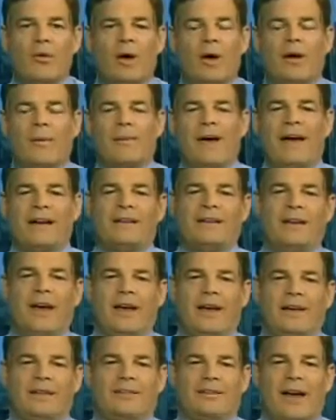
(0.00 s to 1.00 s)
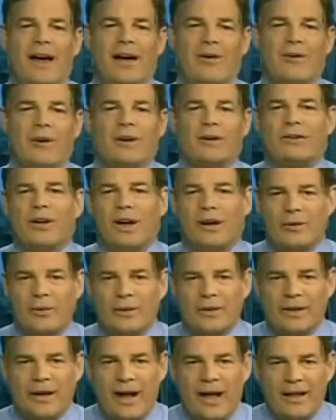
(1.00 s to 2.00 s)
Welcome back to Taking Stock. We're talking
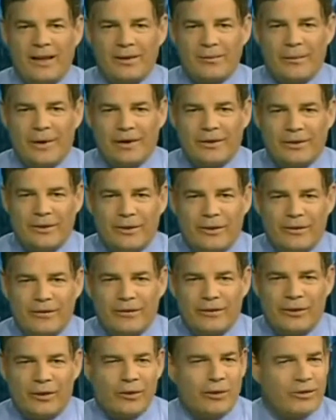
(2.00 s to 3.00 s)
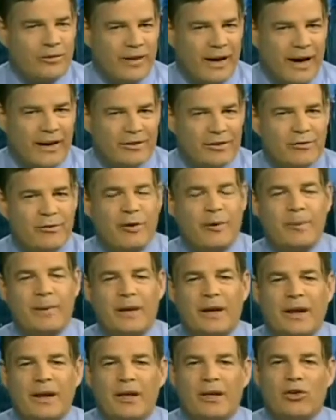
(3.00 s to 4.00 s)
with Colin Berthoud of youdevise, a firm that